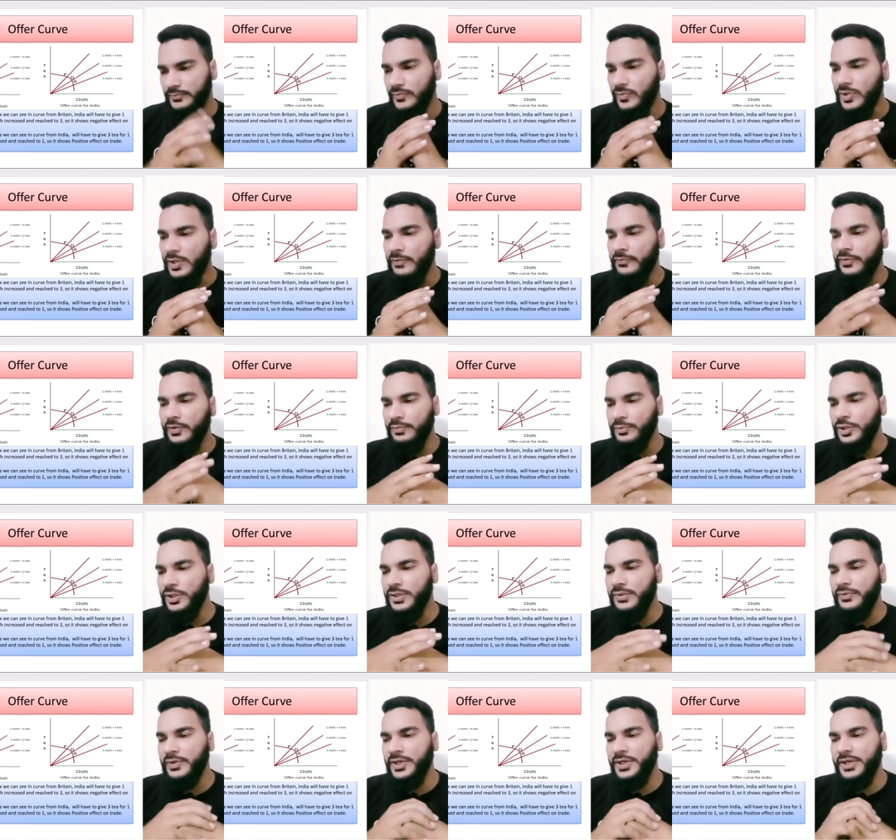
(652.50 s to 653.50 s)
From the
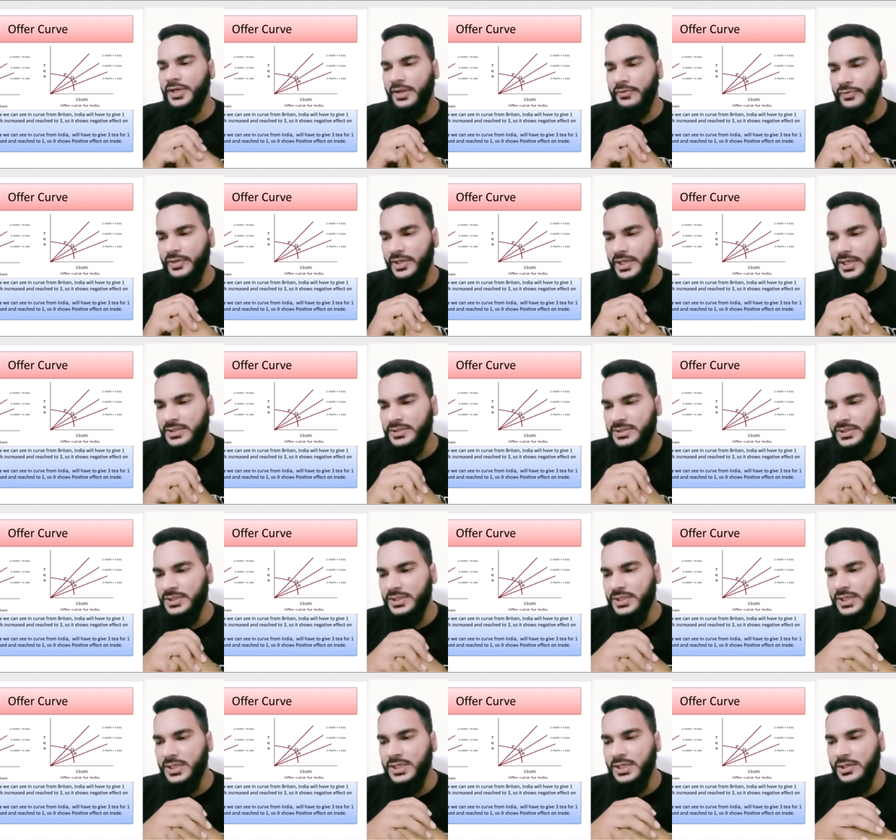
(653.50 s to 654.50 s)
given data, we can see
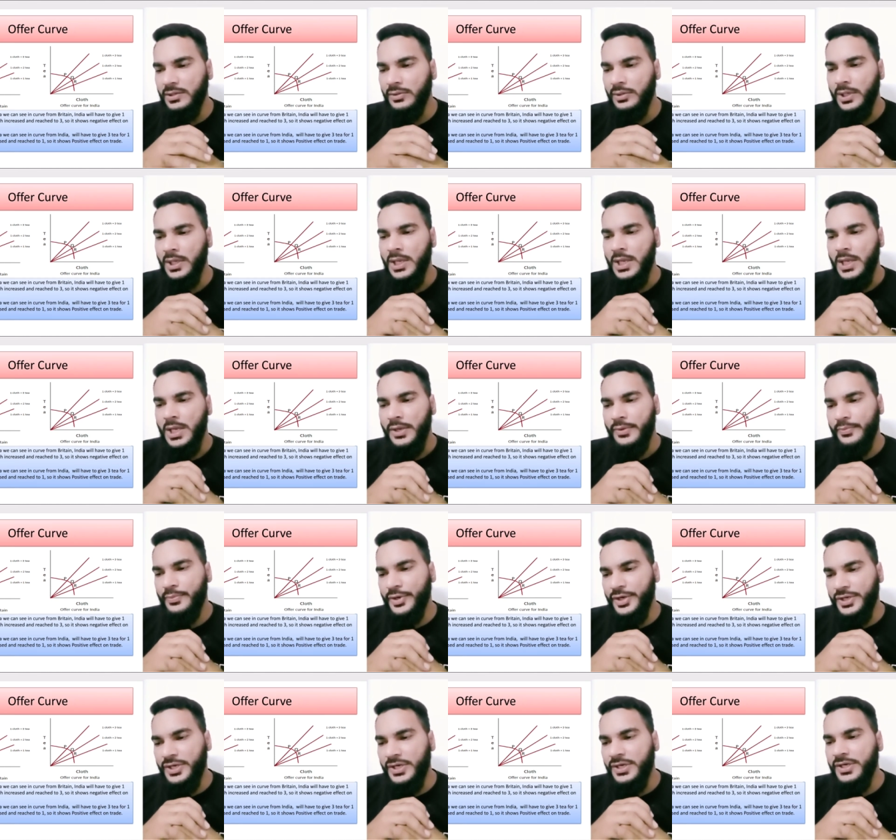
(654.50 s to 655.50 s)
the curve.
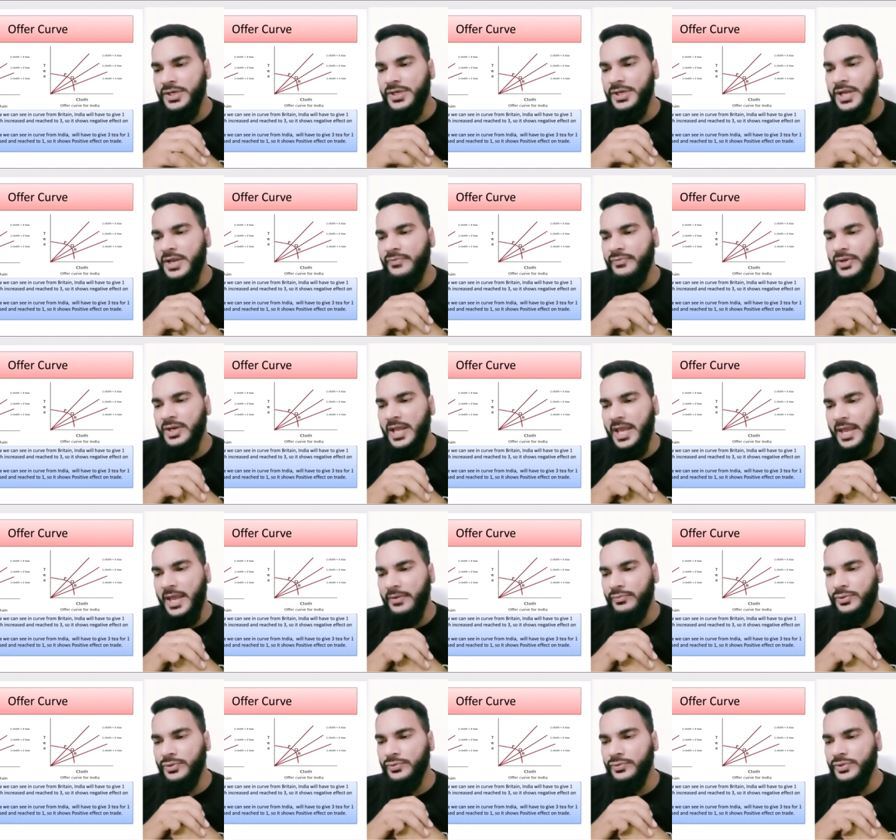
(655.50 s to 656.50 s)
Britain, India will
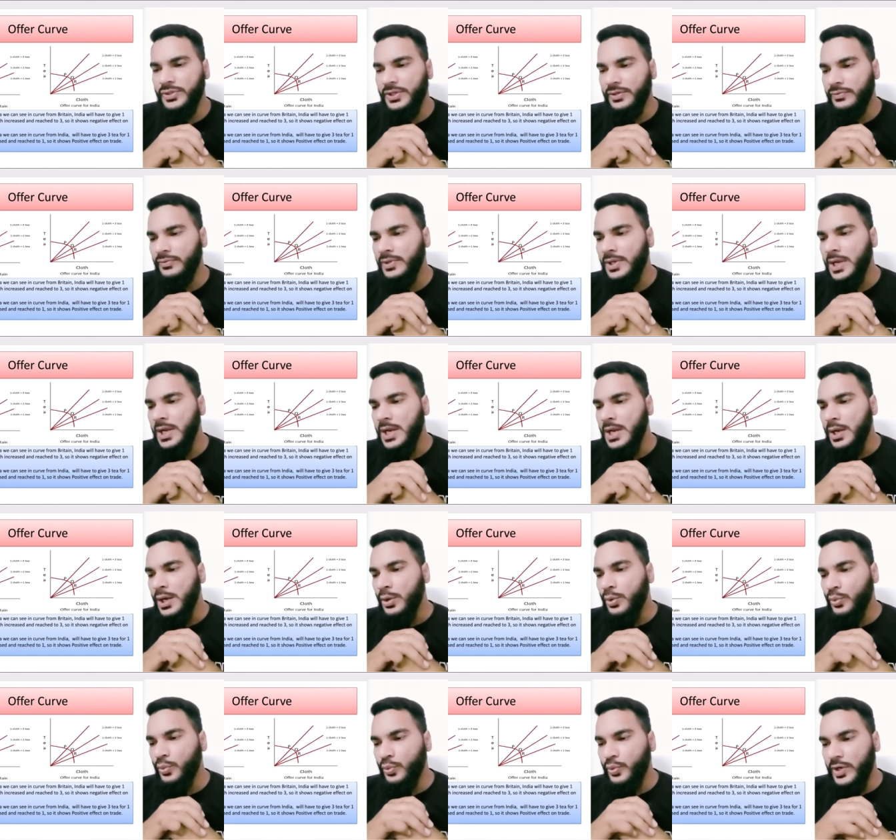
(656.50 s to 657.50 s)
have to give
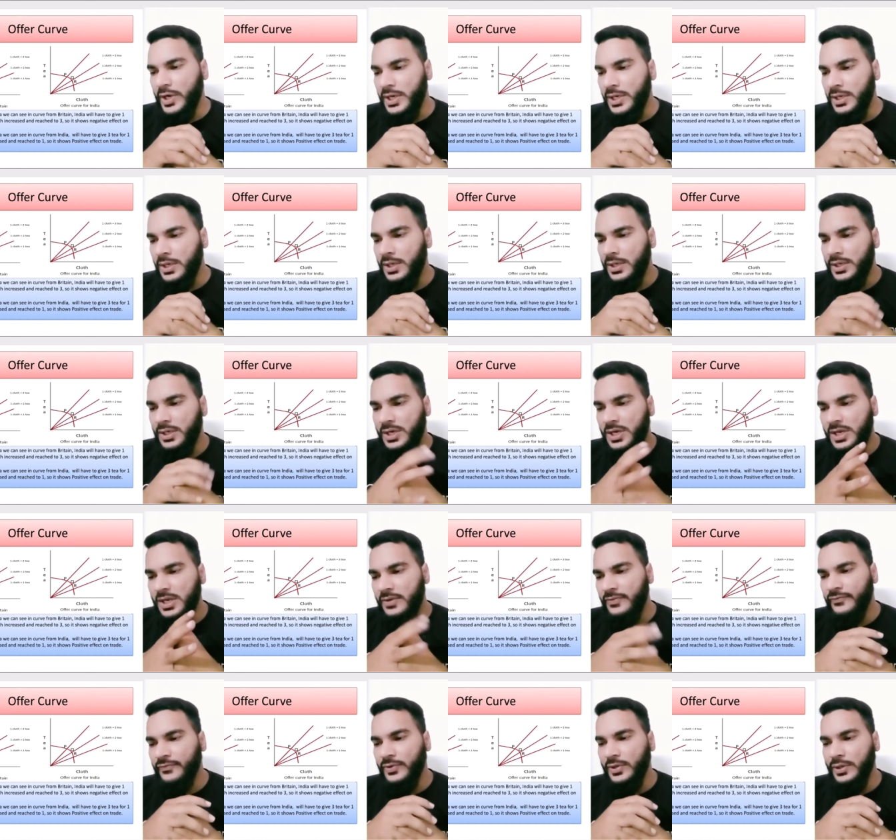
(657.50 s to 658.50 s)
one T
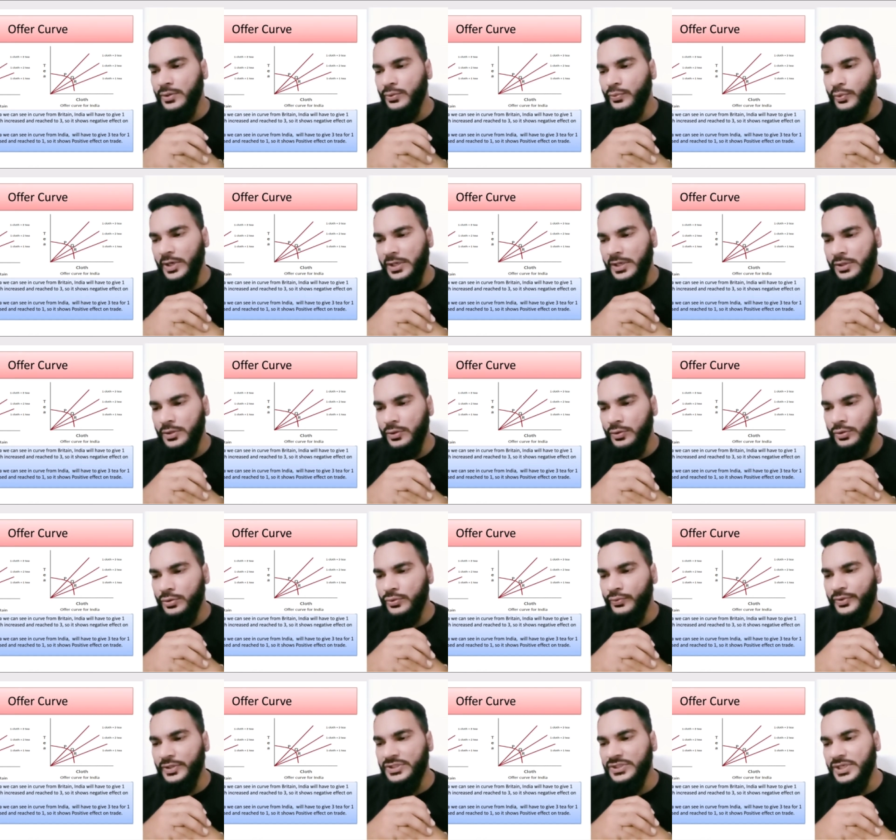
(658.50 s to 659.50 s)
for one cloth,
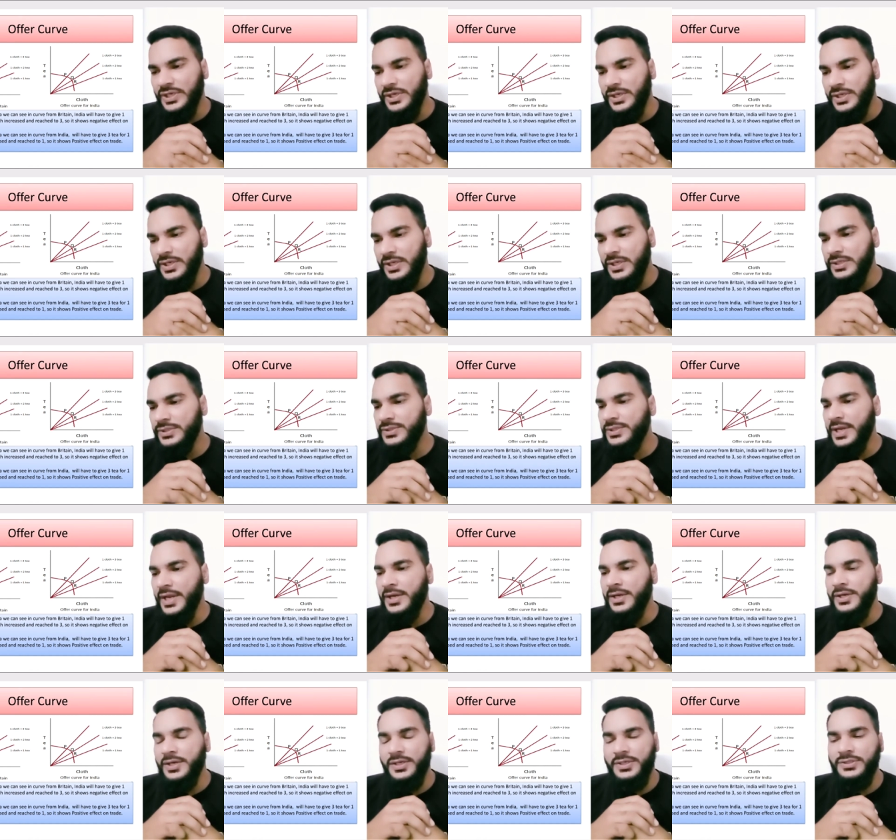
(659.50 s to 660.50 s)
which increased
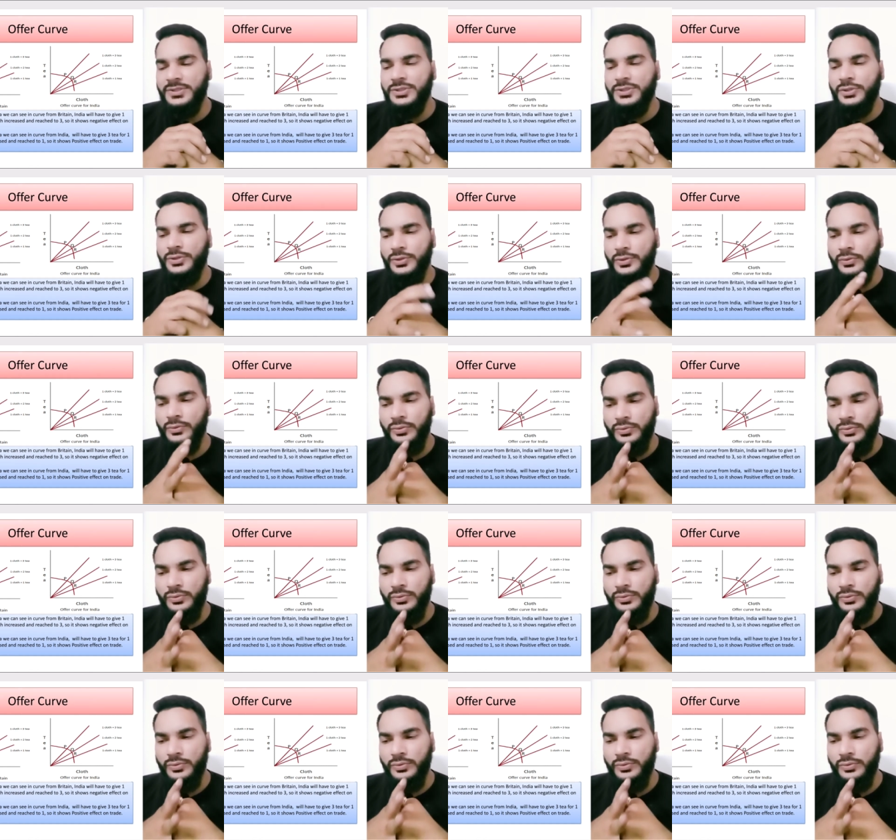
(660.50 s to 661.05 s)
and reached to